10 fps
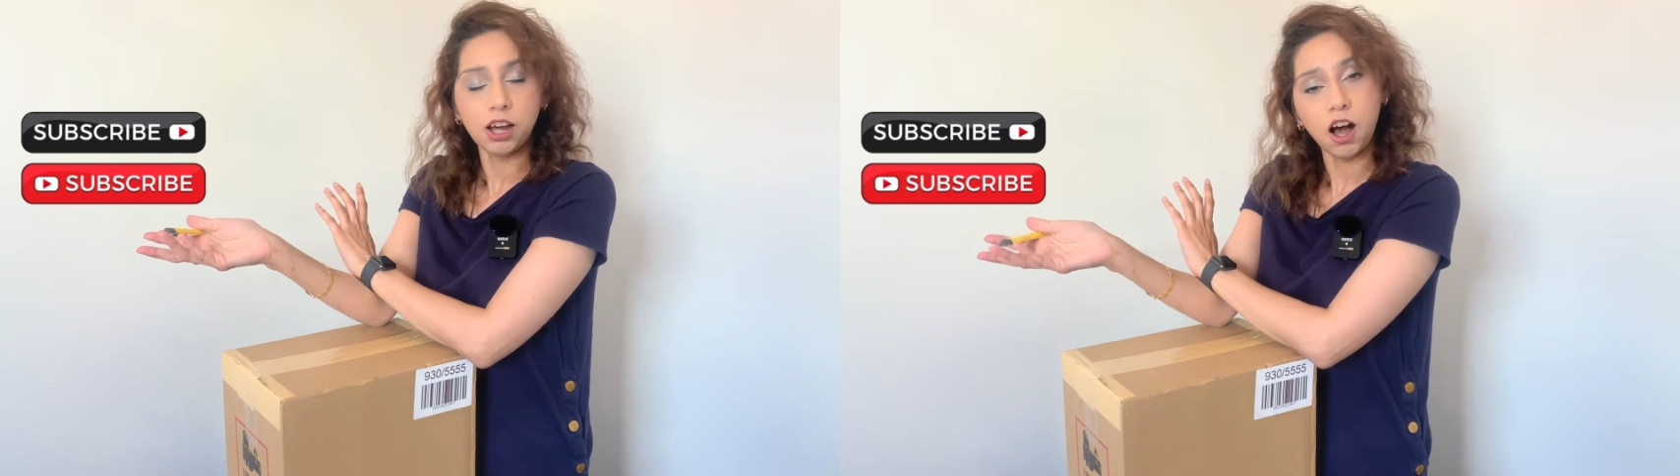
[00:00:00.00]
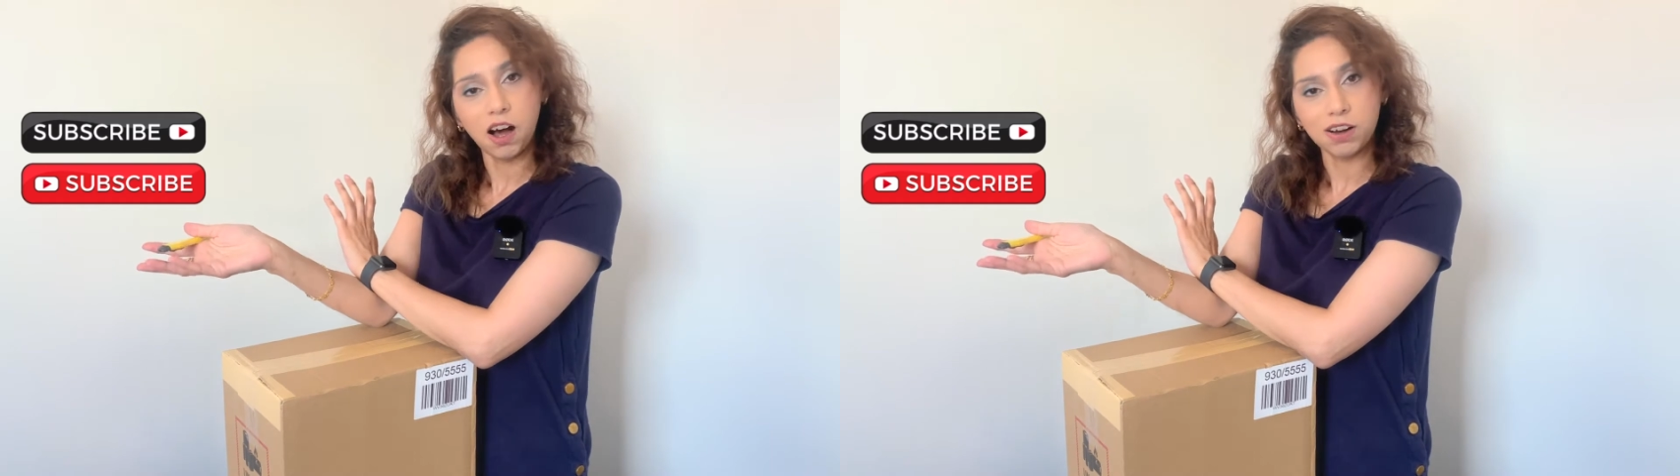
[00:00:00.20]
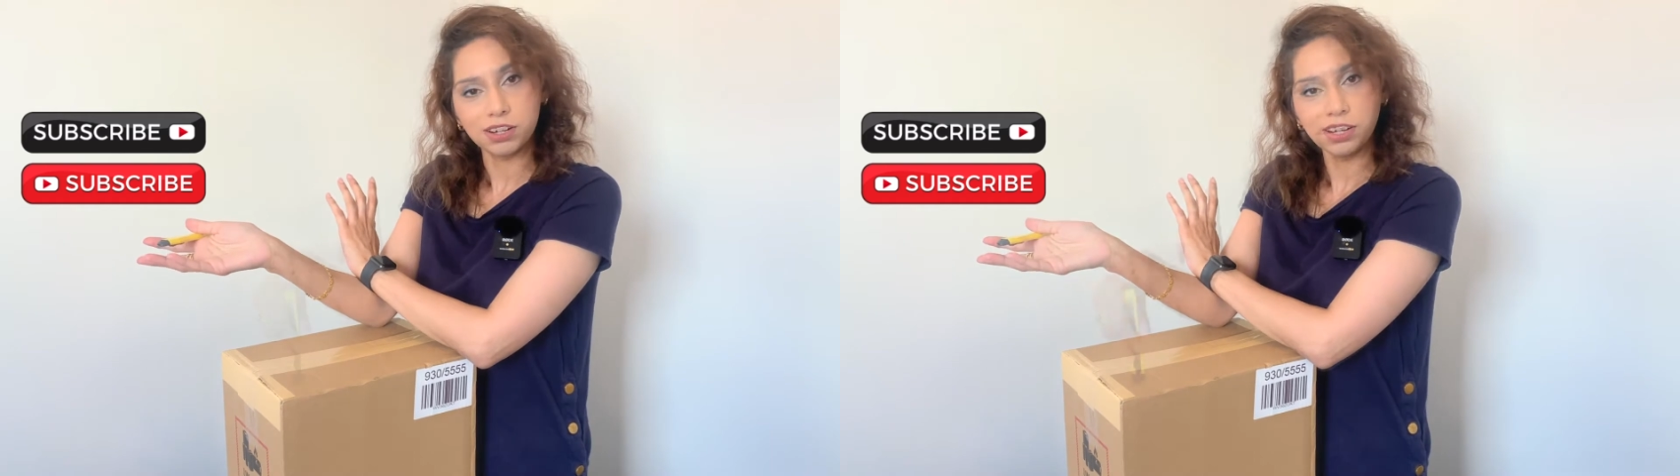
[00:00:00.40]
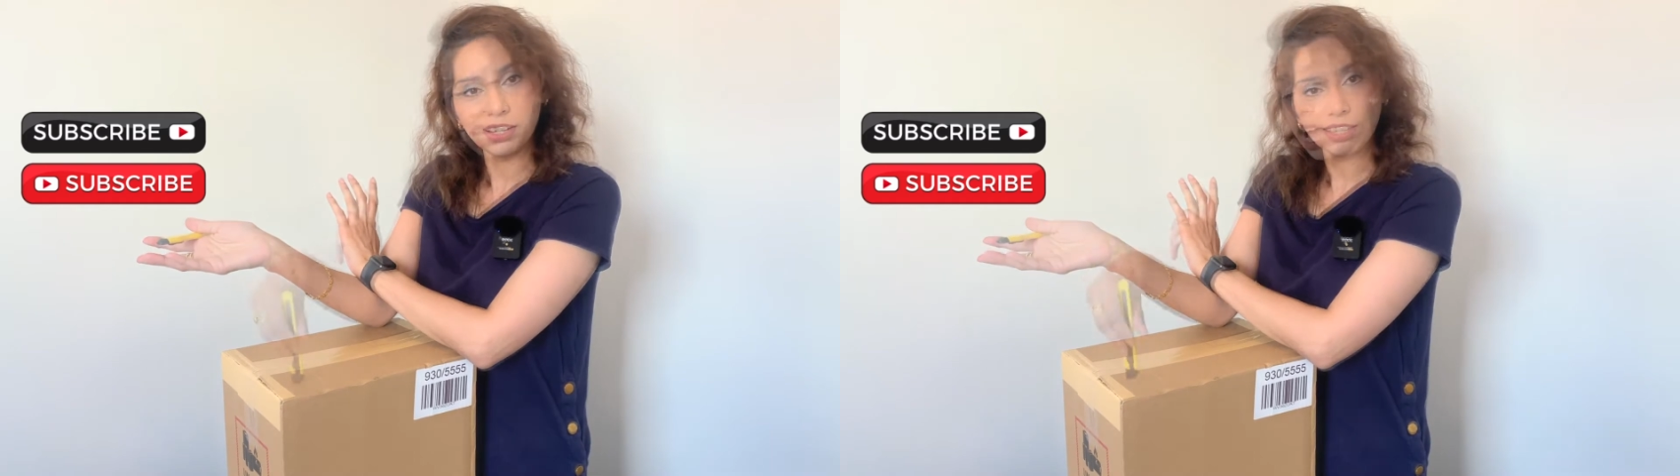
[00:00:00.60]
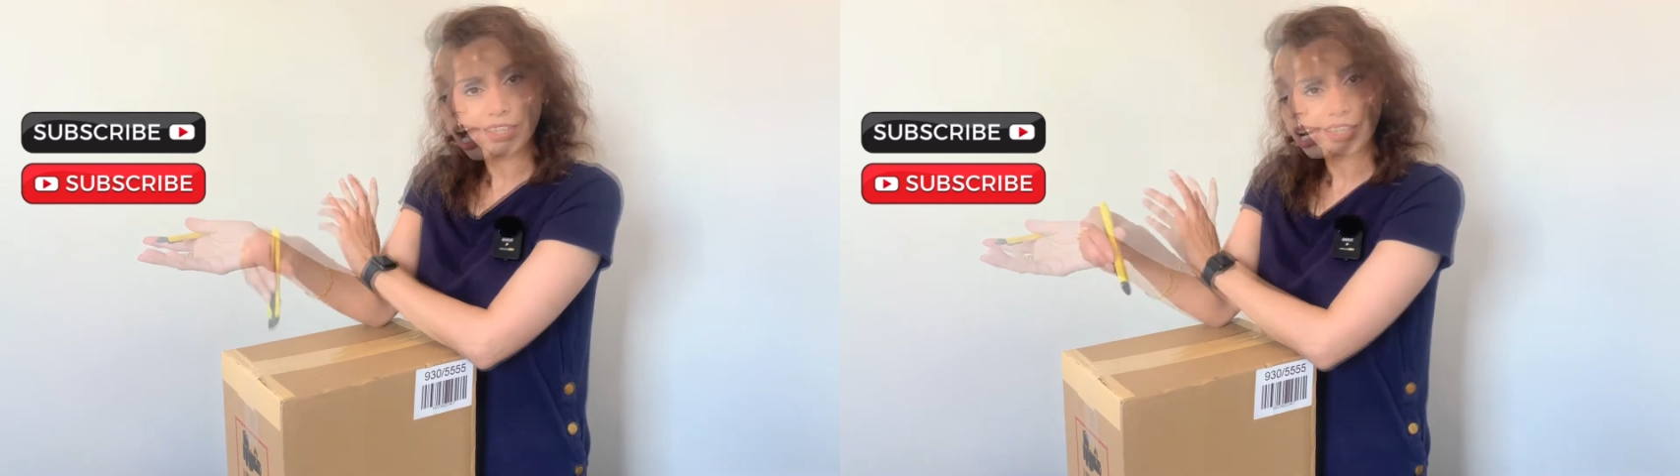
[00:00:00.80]

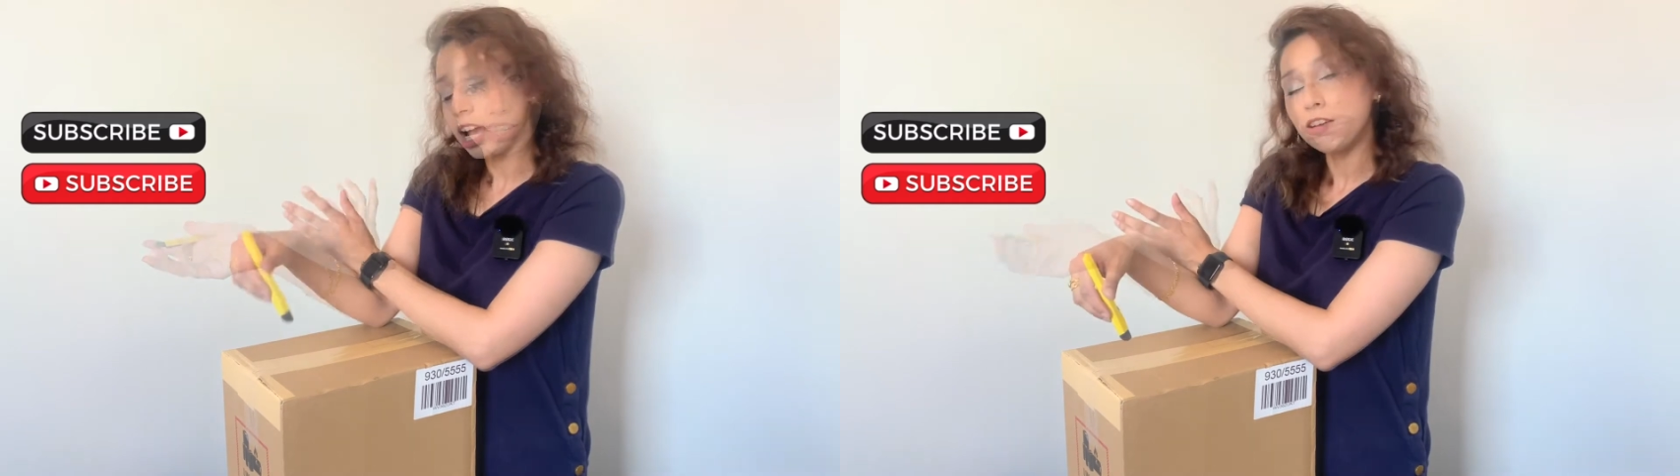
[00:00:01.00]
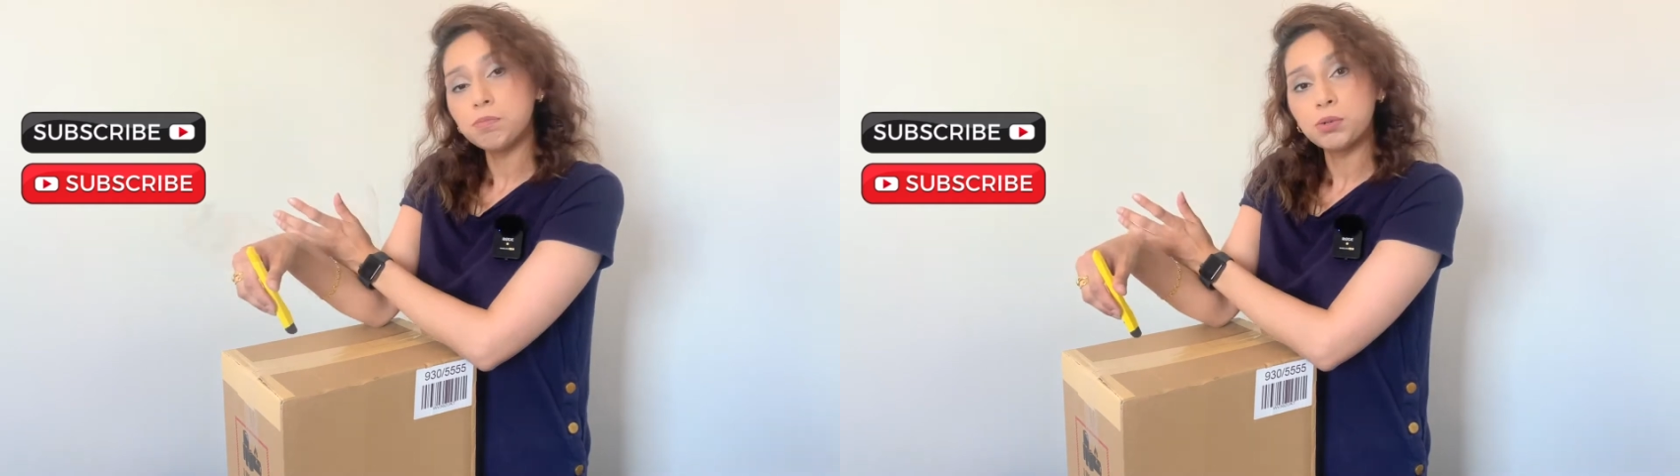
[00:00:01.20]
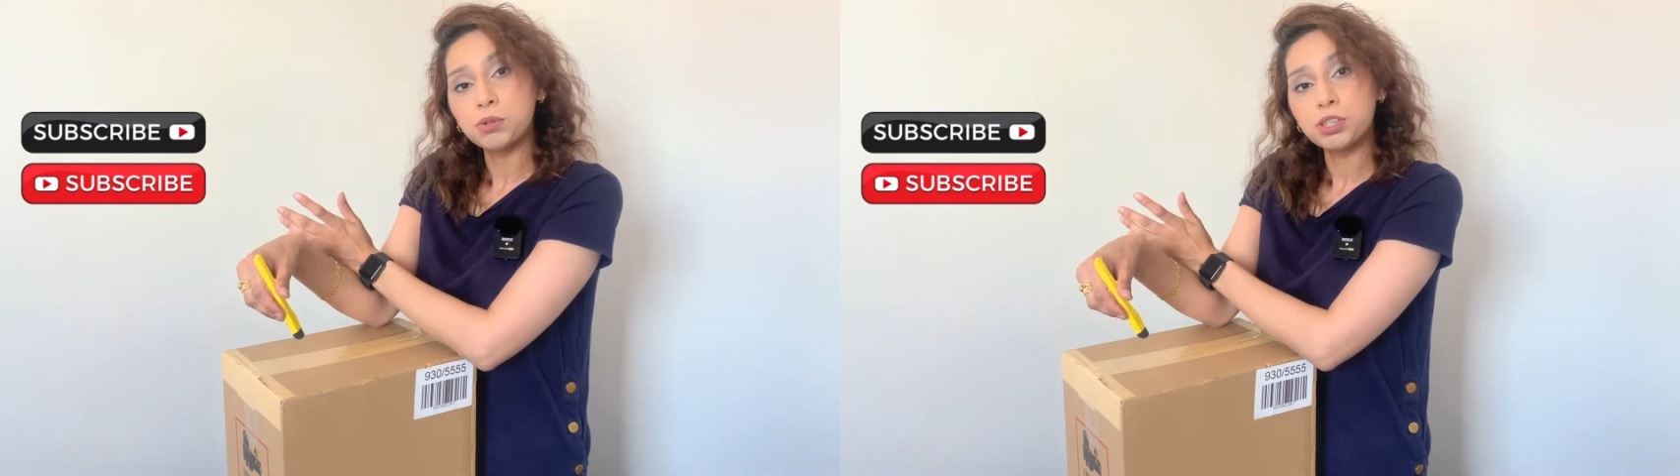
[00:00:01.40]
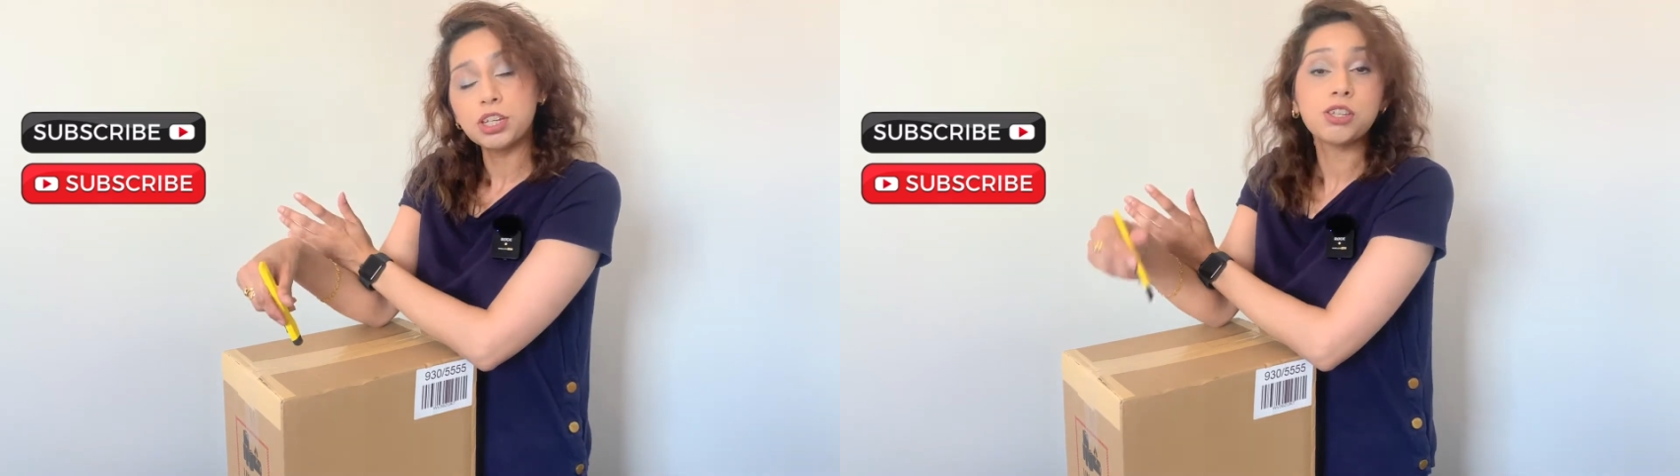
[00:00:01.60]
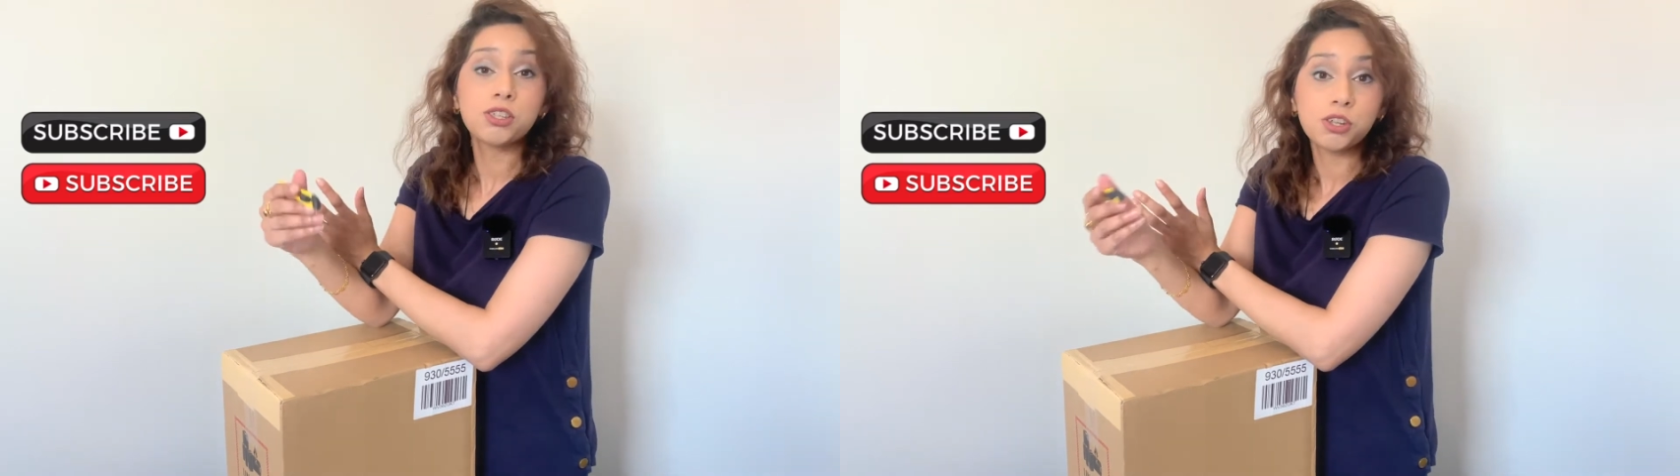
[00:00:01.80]
Argos, and I've bought
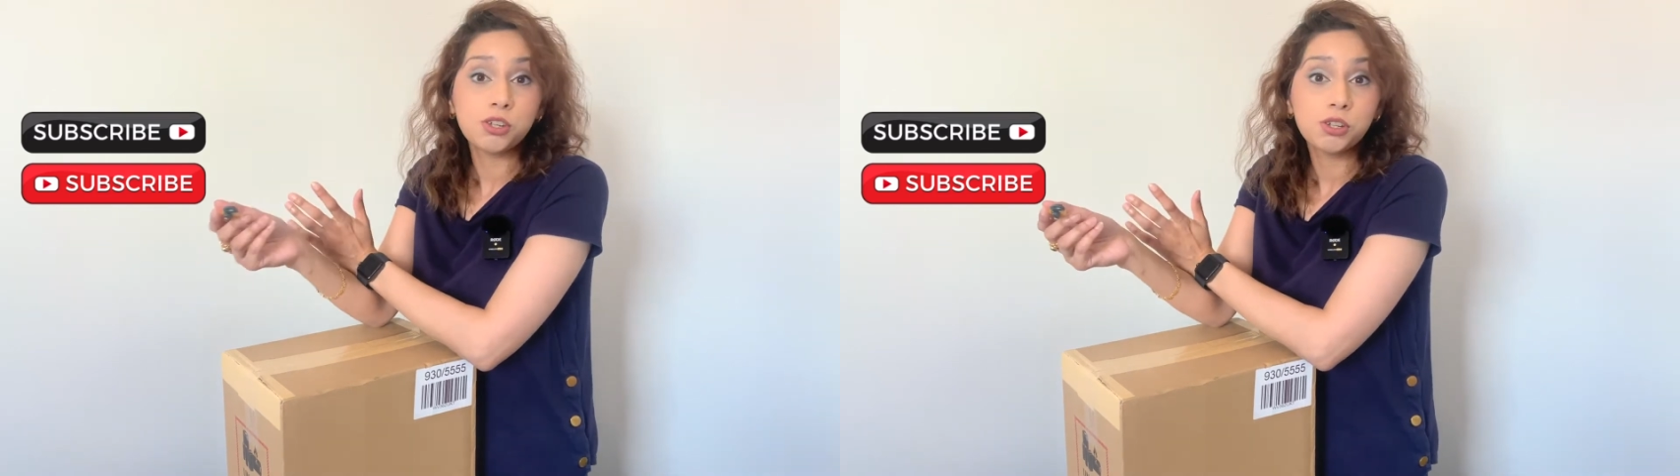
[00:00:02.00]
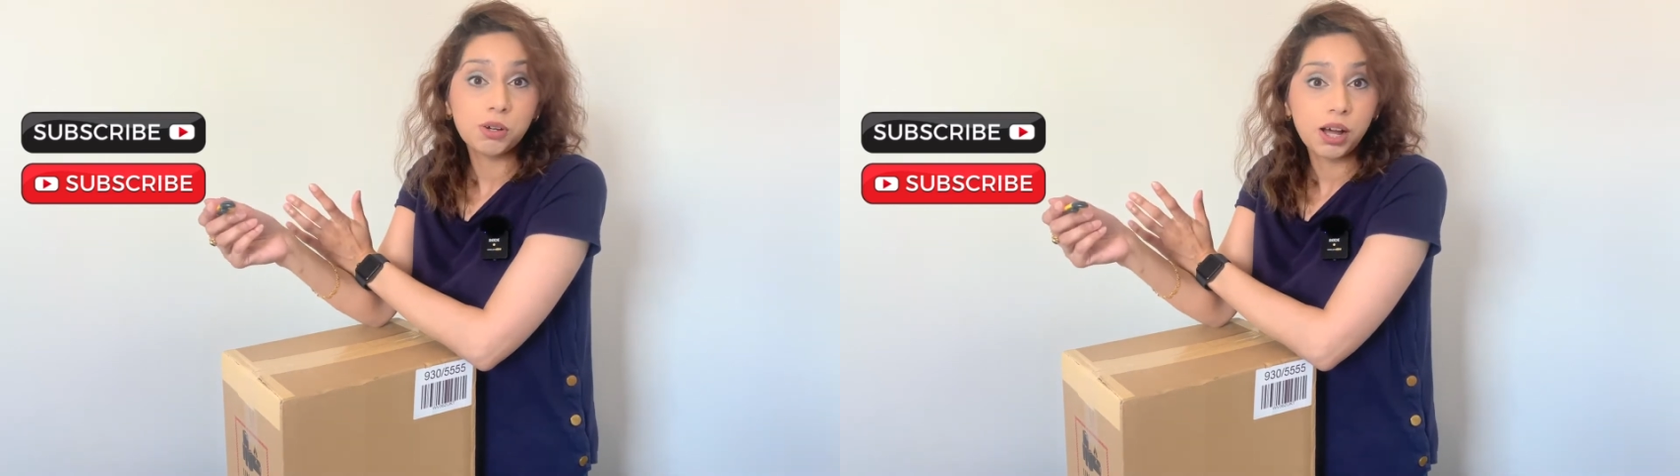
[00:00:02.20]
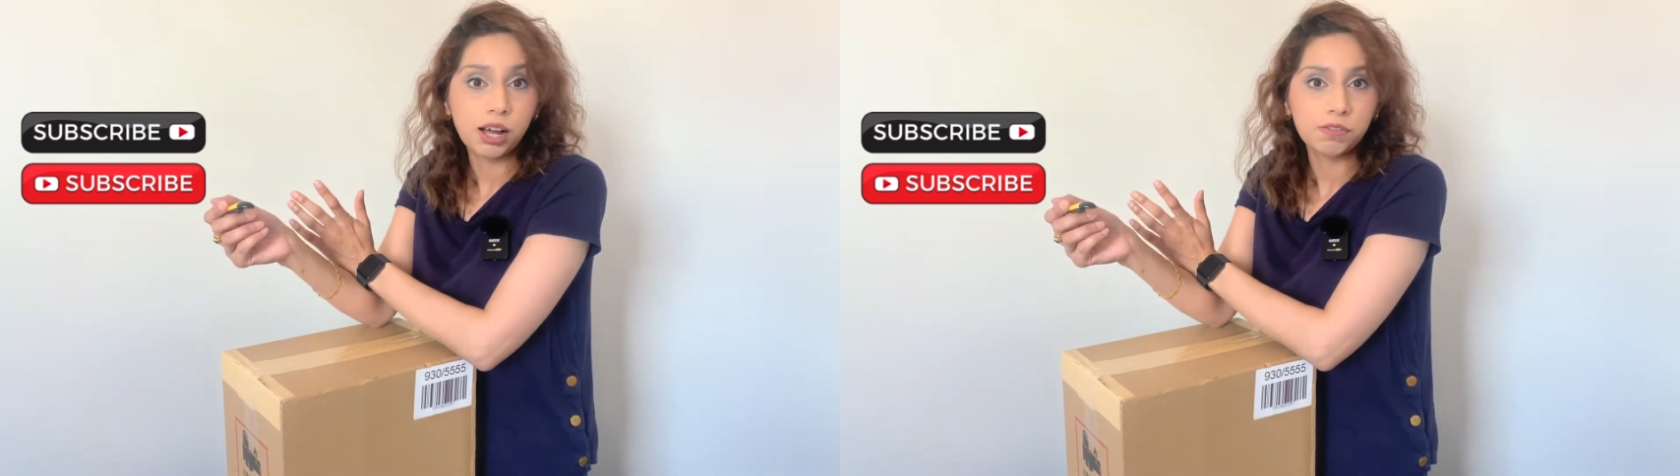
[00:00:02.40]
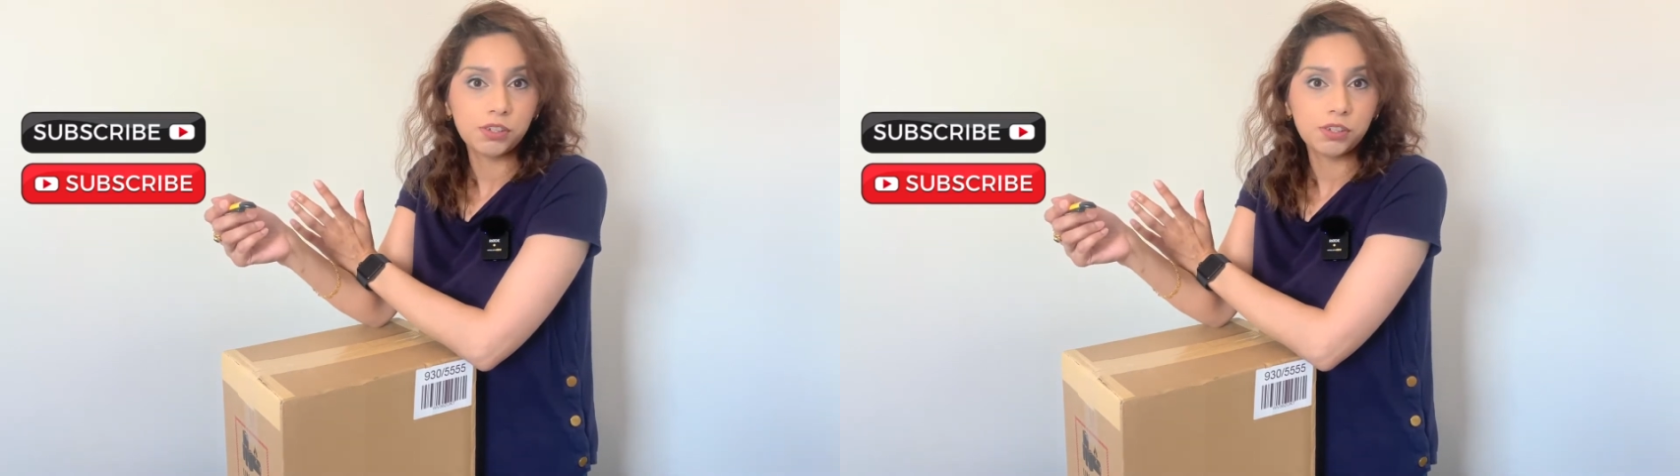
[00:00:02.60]
it so you don't have